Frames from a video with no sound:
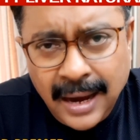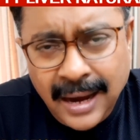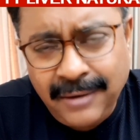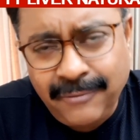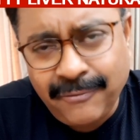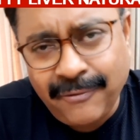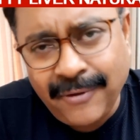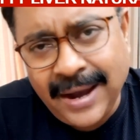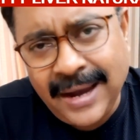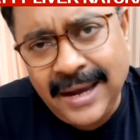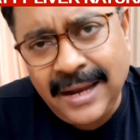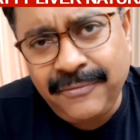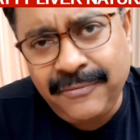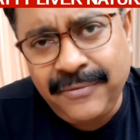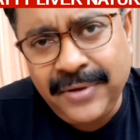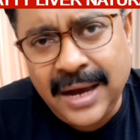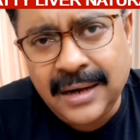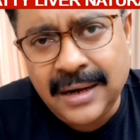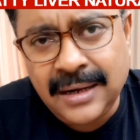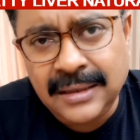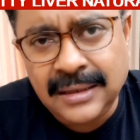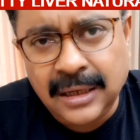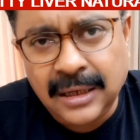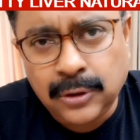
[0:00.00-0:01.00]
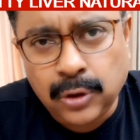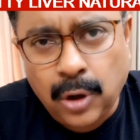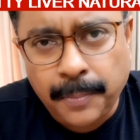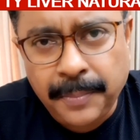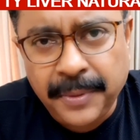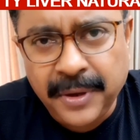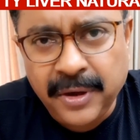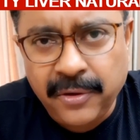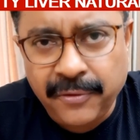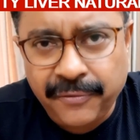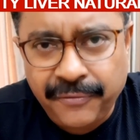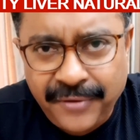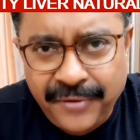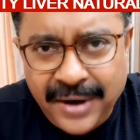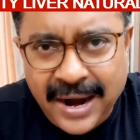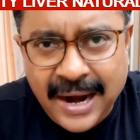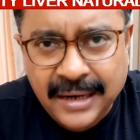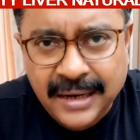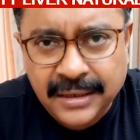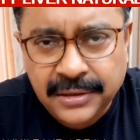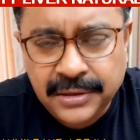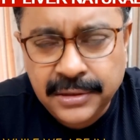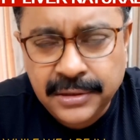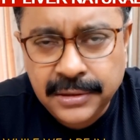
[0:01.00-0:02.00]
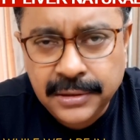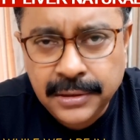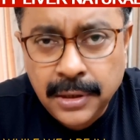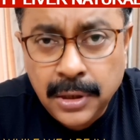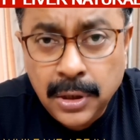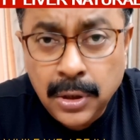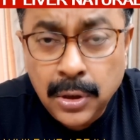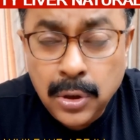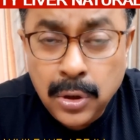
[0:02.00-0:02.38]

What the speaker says: And while we are in the topic of fats,